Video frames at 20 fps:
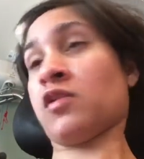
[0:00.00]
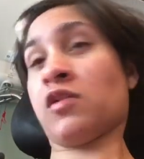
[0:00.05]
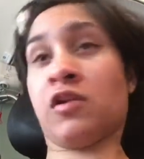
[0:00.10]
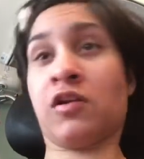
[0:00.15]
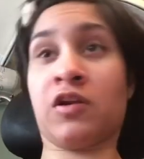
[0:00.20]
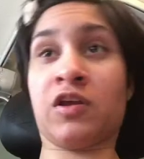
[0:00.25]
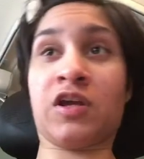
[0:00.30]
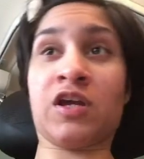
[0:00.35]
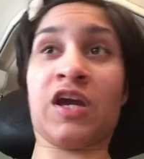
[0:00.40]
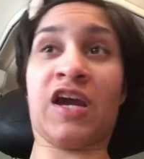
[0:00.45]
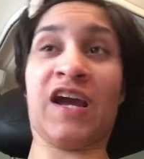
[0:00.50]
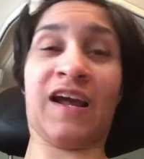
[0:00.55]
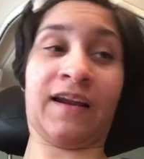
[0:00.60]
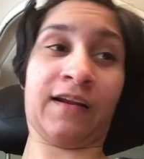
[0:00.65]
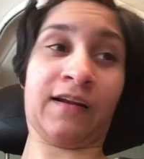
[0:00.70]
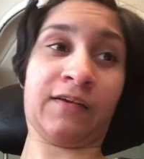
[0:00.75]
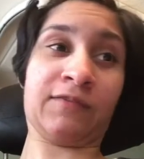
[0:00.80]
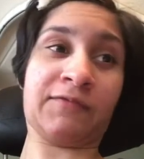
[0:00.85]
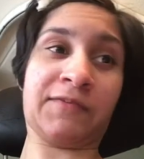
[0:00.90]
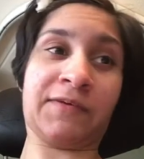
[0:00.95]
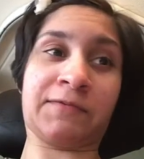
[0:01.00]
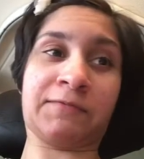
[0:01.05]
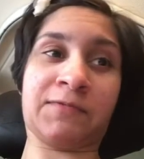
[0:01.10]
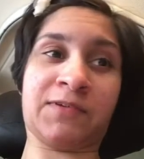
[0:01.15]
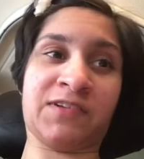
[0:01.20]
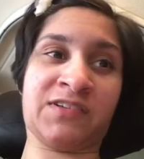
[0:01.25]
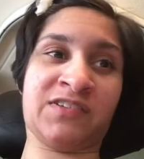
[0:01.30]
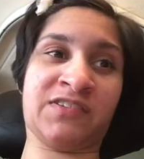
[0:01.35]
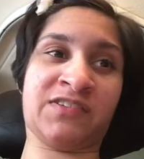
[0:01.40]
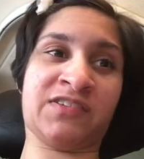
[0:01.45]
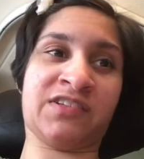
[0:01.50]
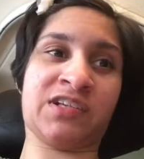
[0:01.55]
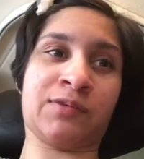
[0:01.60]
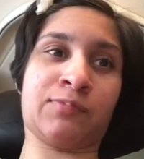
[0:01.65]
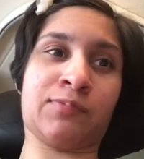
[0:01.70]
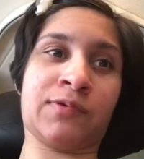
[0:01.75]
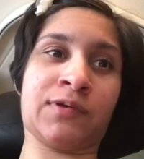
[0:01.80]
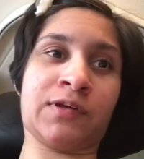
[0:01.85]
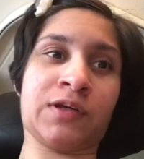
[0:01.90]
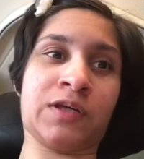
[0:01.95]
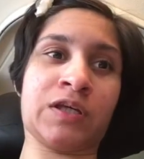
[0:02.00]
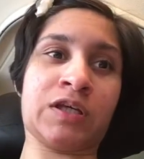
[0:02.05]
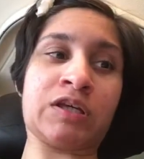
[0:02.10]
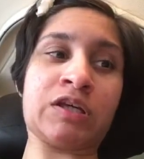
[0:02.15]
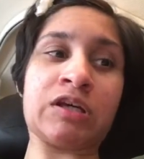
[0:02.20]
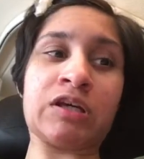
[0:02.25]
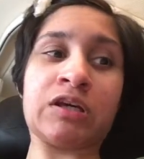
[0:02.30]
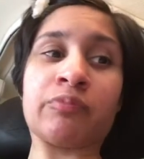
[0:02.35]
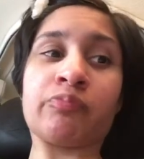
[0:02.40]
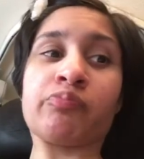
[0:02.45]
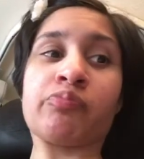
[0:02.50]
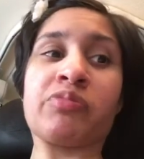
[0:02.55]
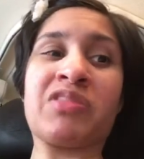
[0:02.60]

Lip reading: Nihei Living with CP.